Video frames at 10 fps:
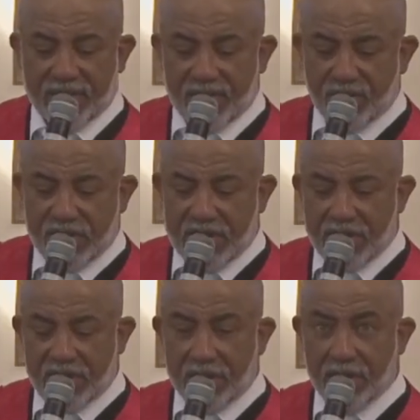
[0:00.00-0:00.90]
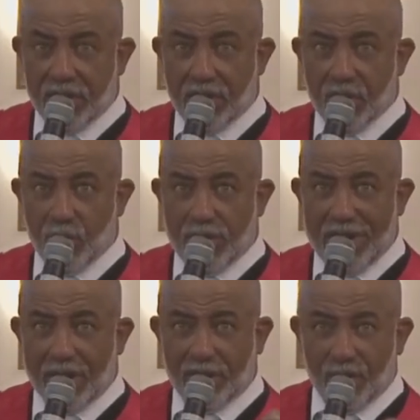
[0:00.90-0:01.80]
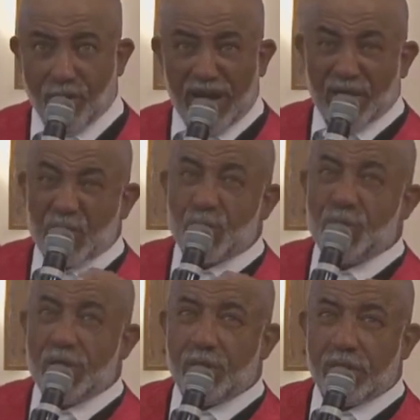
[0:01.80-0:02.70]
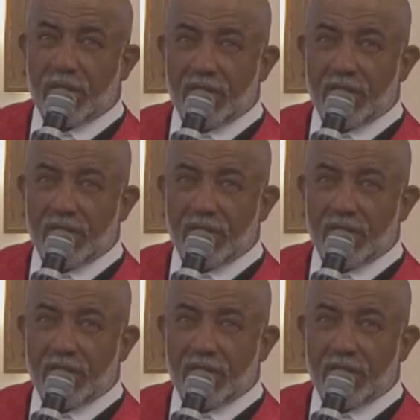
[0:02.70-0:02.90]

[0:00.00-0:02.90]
you drink it without the right spirit,